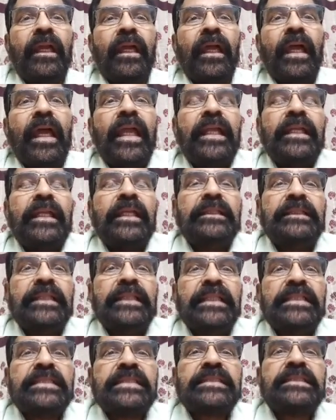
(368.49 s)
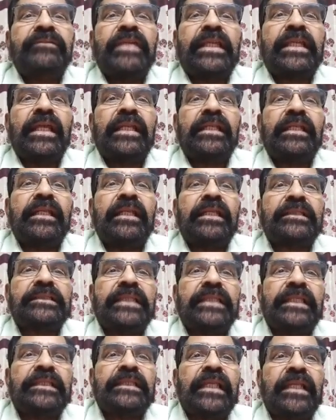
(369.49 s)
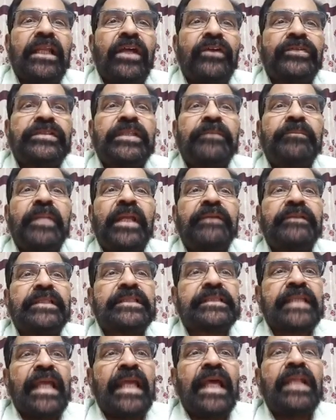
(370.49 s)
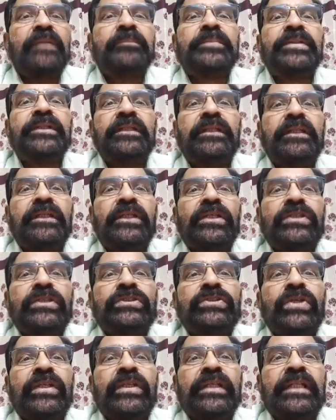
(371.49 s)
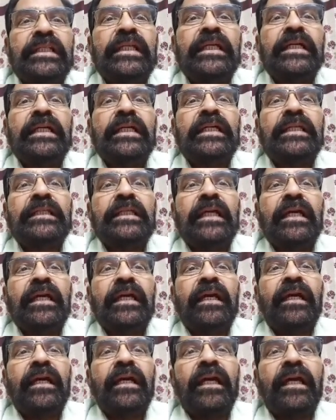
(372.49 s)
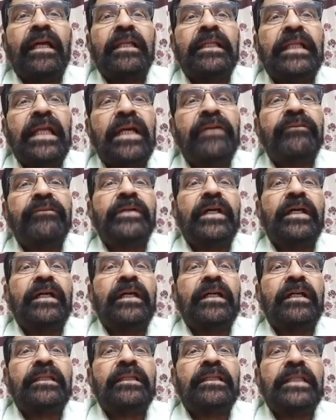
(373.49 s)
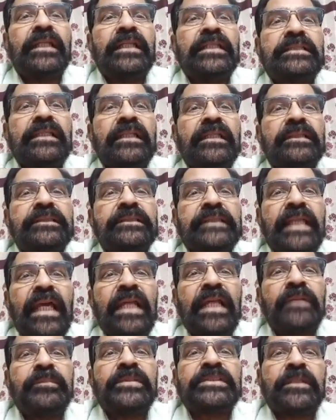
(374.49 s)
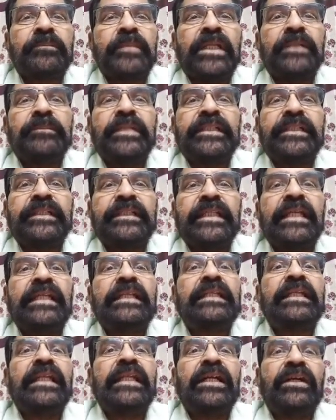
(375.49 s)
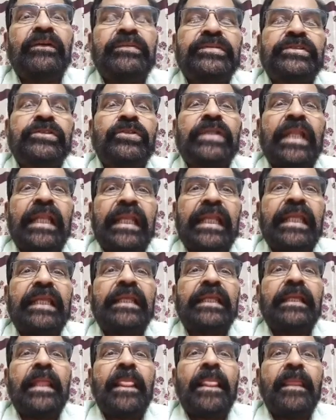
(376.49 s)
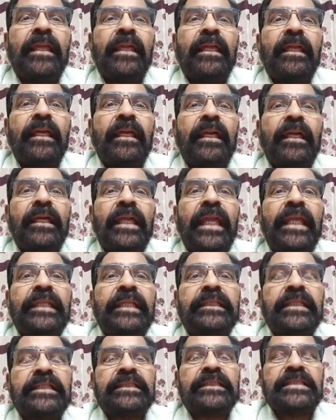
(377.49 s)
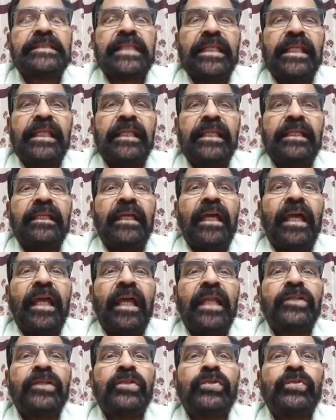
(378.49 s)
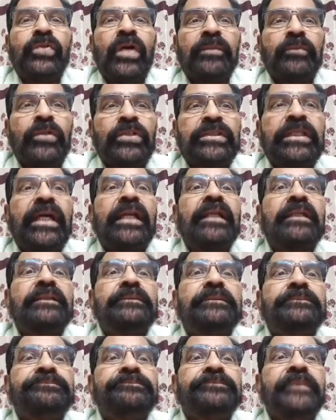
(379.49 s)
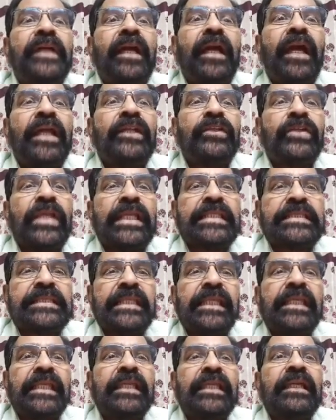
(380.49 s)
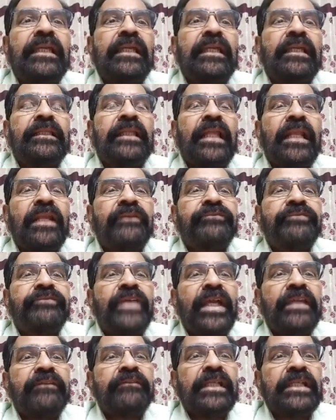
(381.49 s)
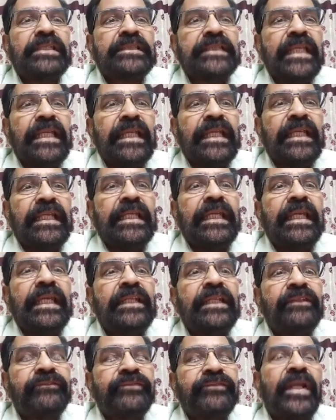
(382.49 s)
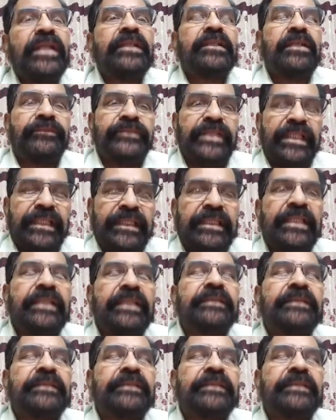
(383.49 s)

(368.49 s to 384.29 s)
And in this we can see the nerve supply the scalp. So nerve, that is scalp is supplied by 10 nerves totally. 8 are sensory and 2 are motor. And you can see there are 5 nerves in front of the ear